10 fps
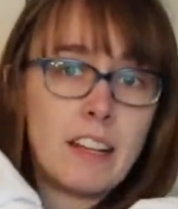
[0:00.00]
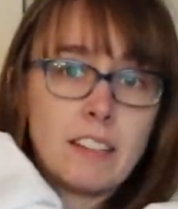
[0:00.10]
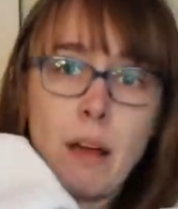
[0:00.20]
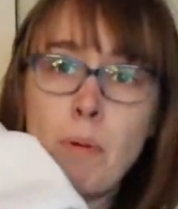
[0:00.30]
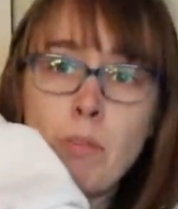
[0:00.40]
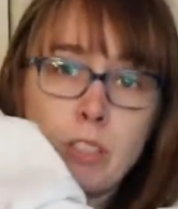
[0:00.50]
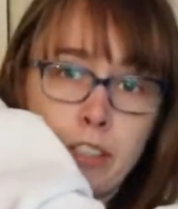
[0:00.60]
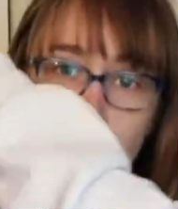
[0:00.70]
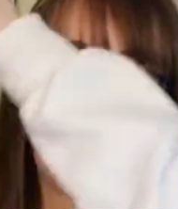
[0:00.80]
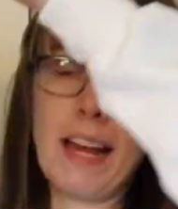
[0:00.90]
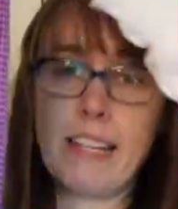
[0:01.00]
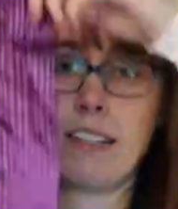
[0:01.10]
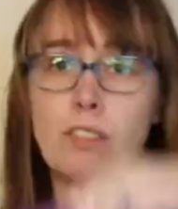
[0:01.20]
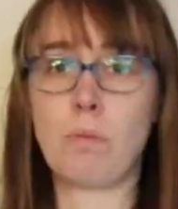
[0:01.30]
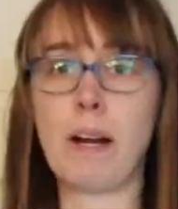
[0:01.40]
someone would just buy
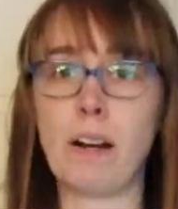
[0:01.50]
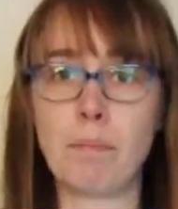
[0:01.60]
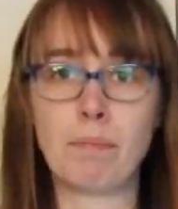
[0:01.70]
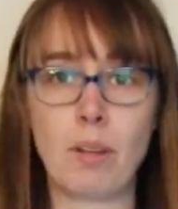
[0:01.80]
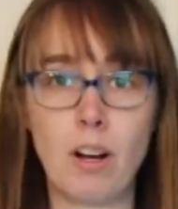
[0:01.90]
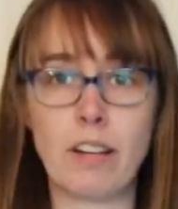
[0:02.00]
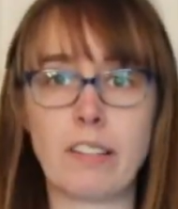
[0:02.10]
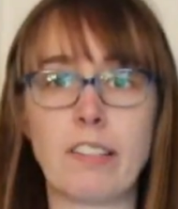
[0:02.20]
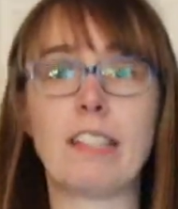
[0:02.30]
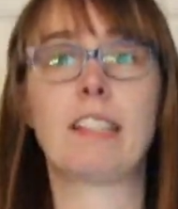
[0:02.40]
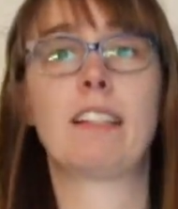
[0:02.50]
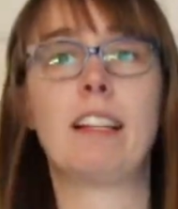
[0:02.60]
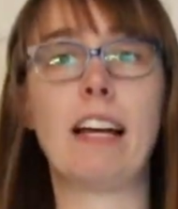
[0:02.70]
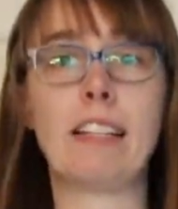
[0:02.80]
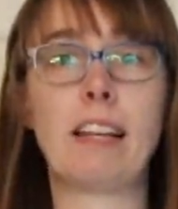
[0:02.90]
these to wear them, honestly.
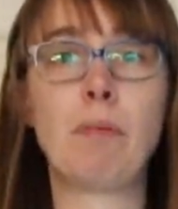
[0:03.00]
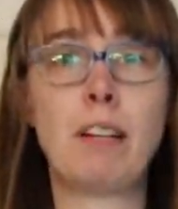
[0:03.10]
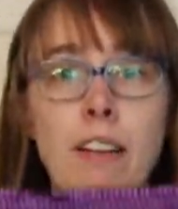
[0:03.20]
Like, they wouldn't